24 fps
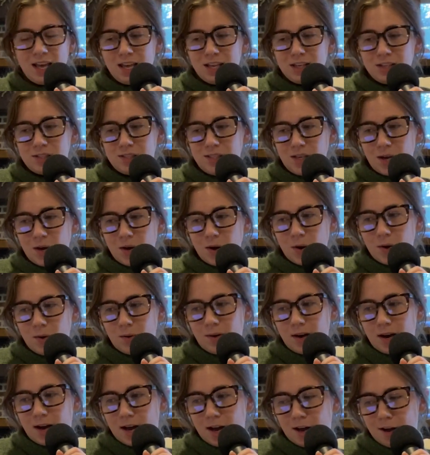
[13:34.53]

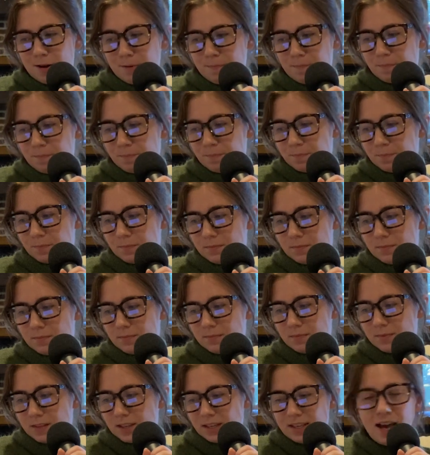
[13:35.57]
So
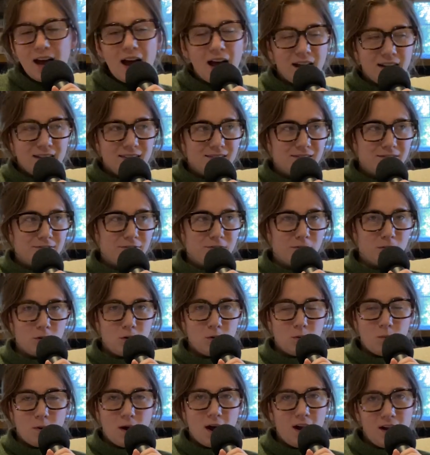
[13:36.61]
yeah, for a
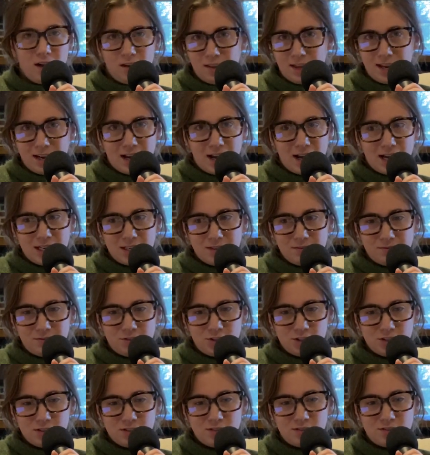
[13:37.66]
while I kind of
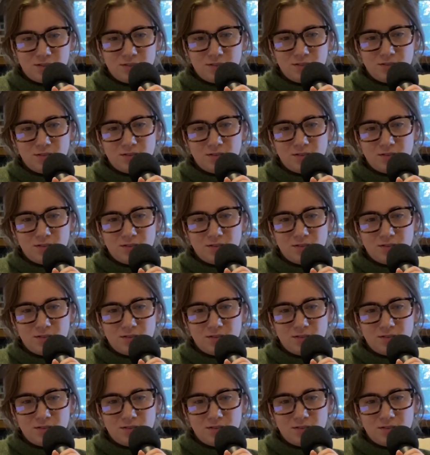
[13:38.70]
just